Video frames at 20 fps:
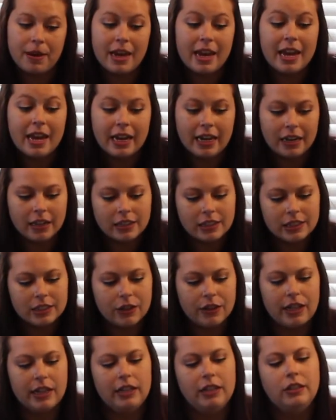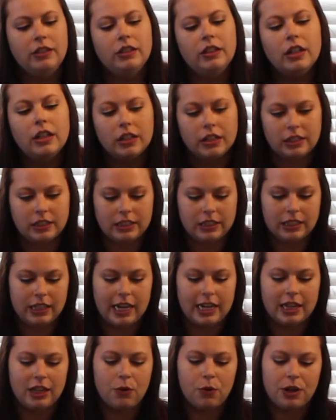pink so that it looks
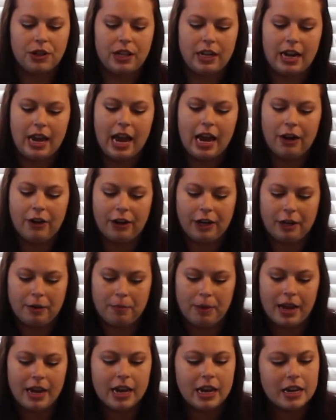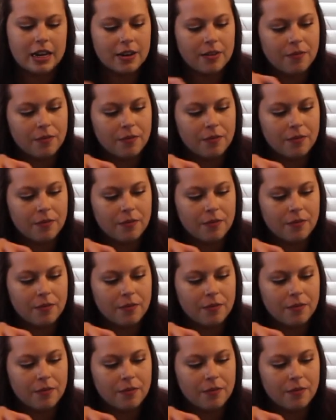like the one that Hagrid made.